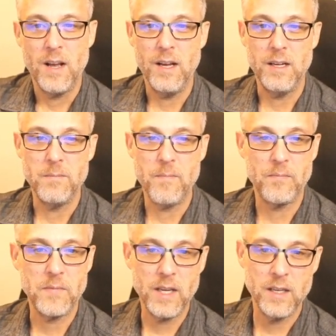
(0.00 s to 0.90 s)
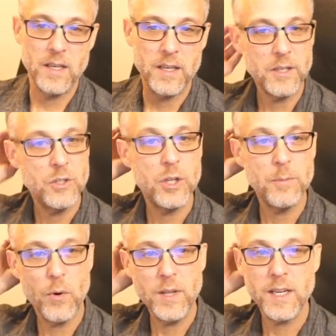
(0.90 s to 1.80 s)
To the
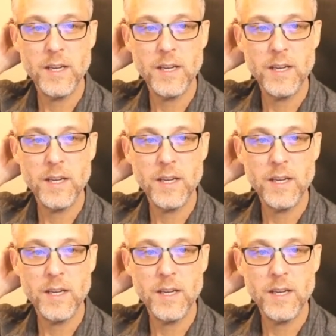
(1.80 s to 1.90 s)
point that